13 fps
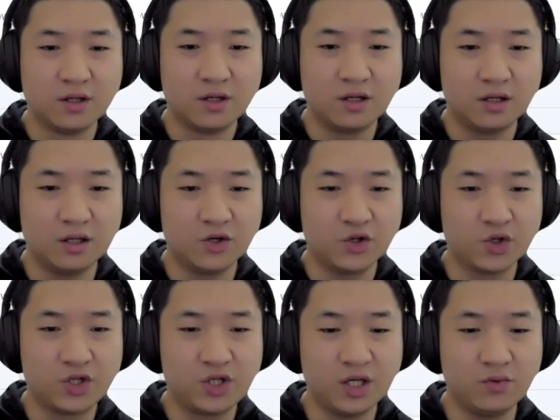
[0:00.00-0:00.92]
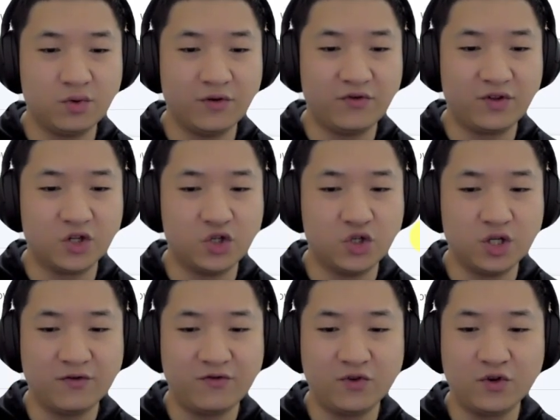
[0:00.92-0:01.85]
associate with the
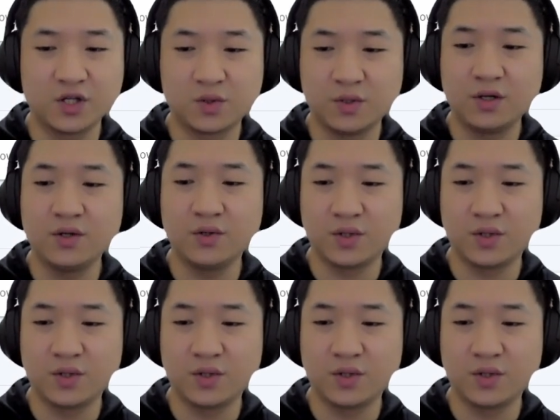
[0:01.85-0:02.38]
GA4 as well, you